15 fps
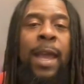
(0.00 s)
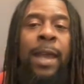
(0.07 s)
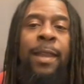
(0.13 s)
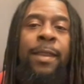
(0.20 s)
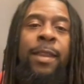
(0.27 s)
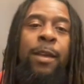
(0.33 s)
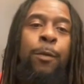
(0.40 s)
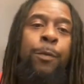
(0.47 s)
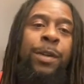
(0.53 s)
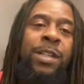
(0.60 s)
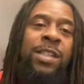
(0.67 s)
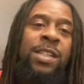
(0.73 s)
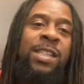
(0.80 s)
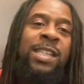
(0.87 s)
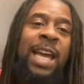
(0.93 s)
And then we
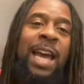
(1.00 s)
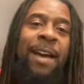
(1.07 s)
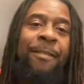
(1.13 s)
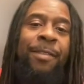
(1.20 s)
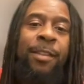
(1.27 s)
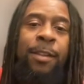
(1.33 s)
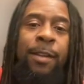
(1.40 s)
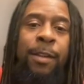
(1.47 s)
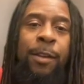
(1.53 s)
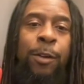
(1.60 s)
just have the